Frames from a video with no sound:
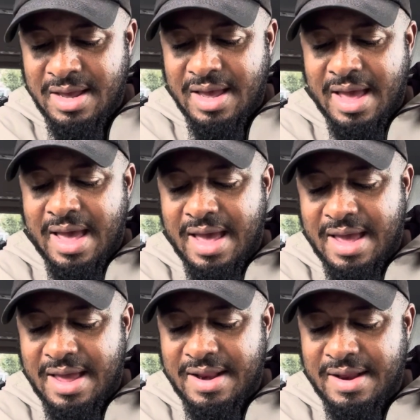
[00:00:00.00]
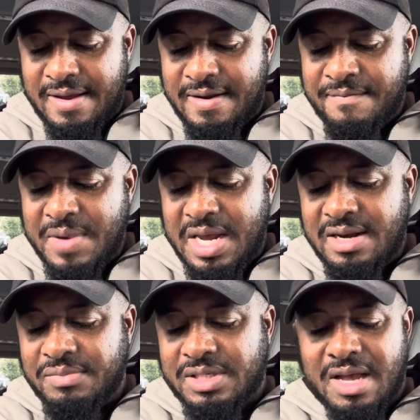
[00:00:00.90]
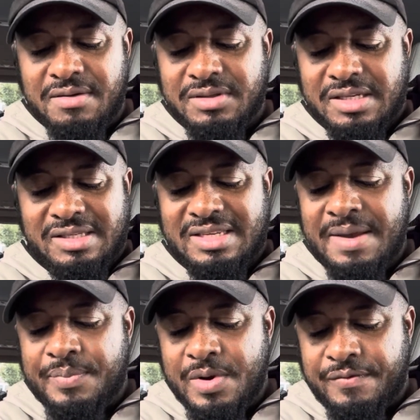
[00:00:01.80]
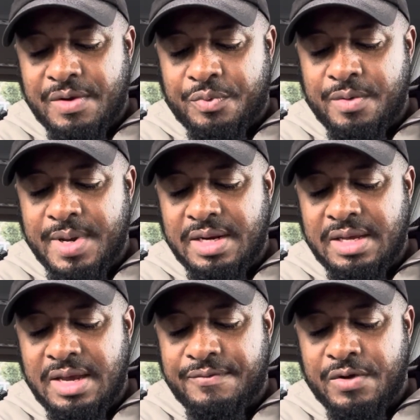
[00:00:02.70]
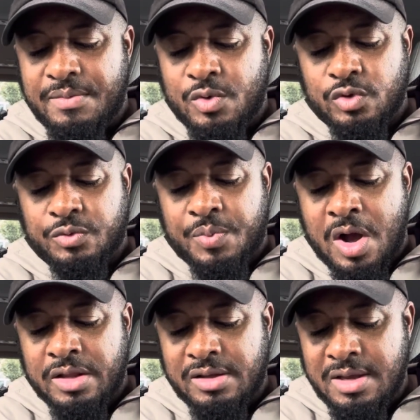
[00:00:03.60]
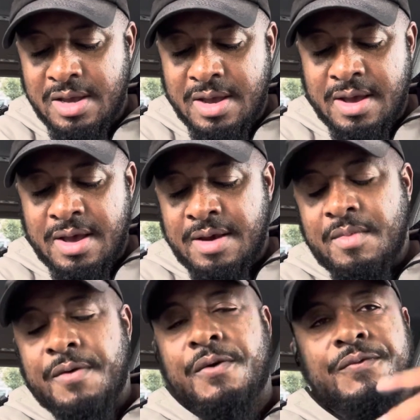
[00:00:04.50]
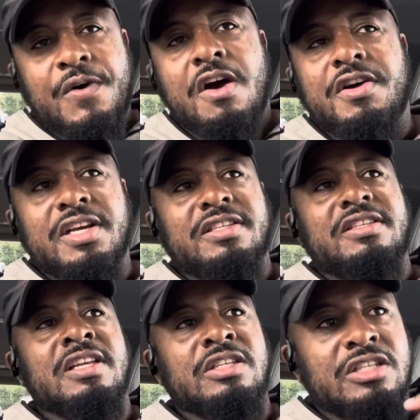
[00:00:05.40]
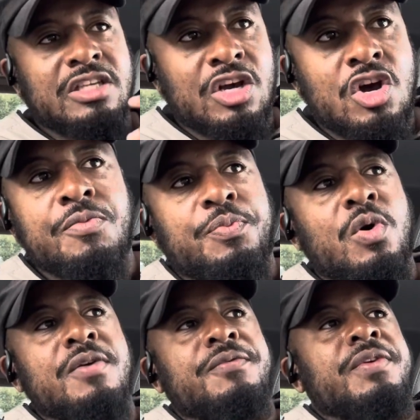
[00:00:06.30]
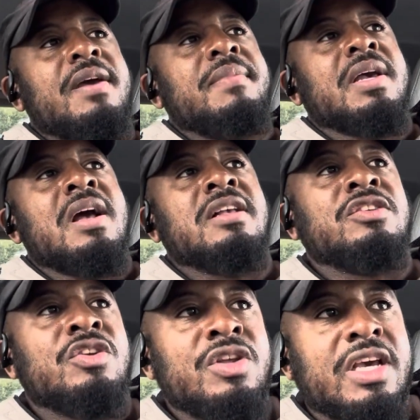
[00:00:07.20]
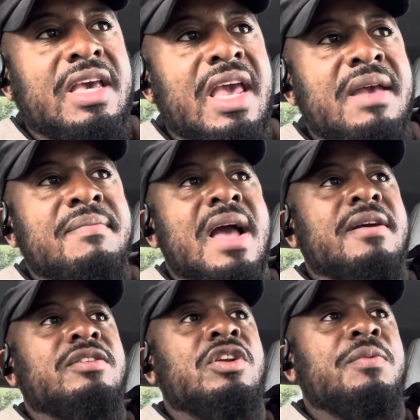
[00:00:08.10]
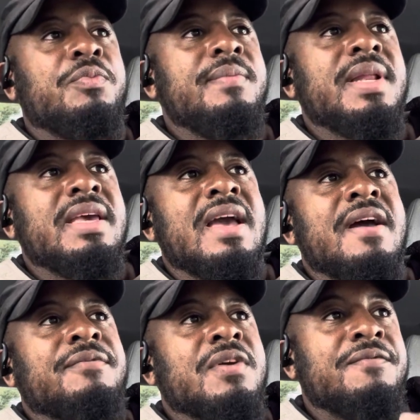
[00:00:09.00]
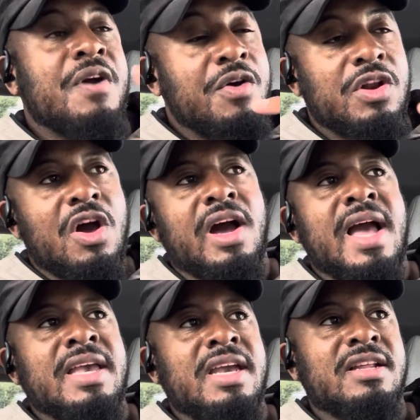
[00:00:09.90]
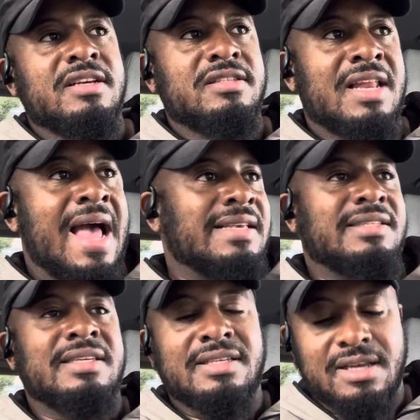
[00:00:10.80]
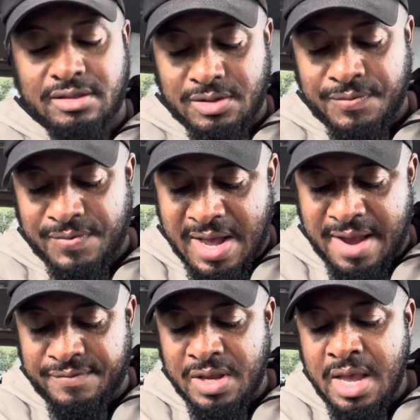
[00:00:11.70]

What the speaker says: And they've made themselves a staple of the Premier League for the most part. But for Forest, this is a good point for them because, you know, they came back to the Premier League after a very long hiatus last season, survived.